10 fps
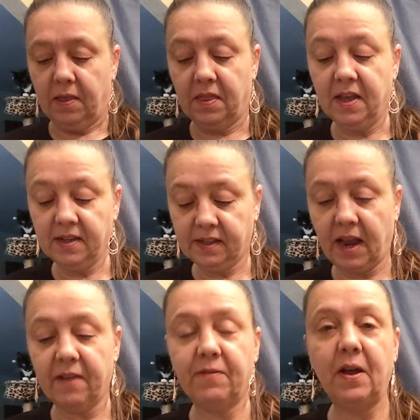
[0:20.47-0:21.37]
This
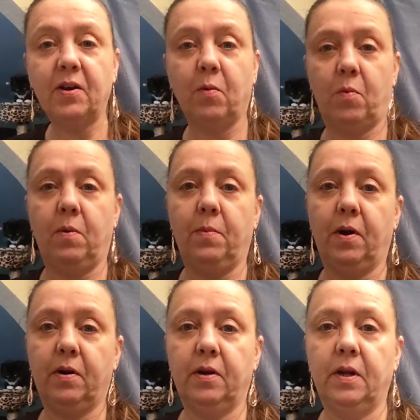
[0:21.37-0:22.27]
I found at
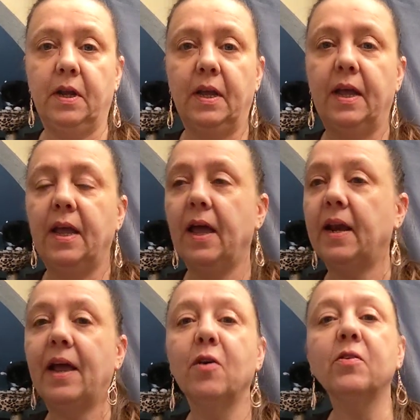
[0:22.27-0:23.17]
Walmart,
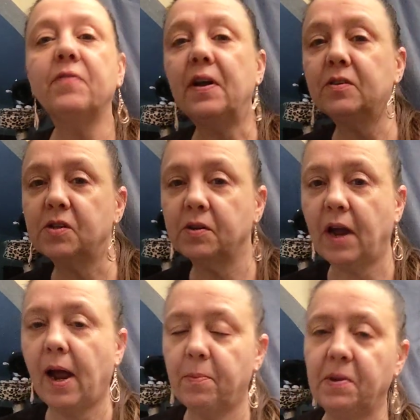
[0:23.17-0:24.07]
and I only found 2
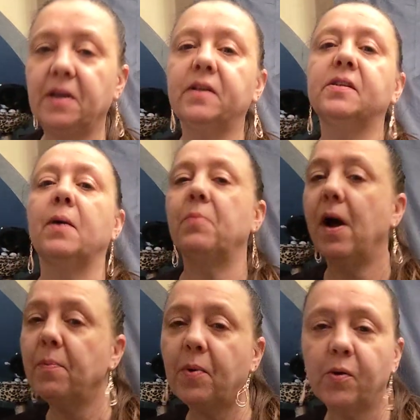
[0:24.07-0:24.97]
copies. I
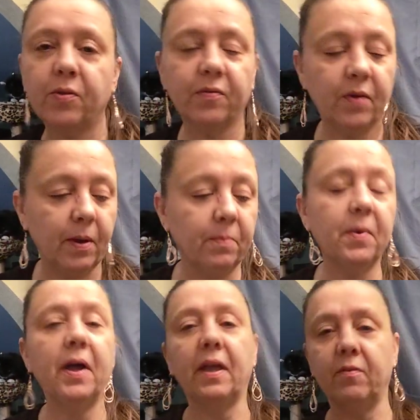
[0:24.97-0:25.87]
bought both of them.
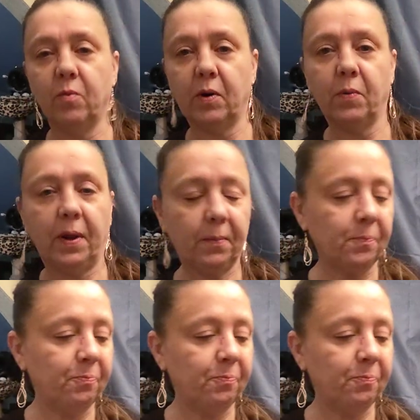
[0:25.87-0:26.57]
I gave one away.